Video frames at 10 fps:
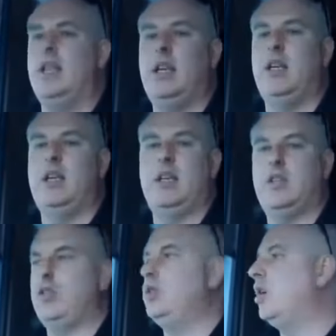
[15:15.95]

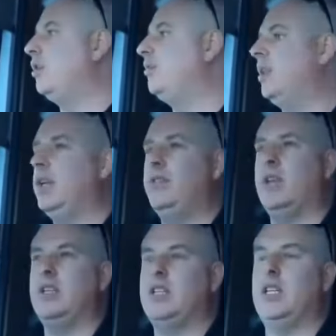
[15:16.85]
which is down on my left
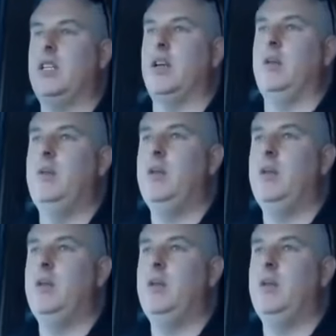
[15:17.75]
hand side now,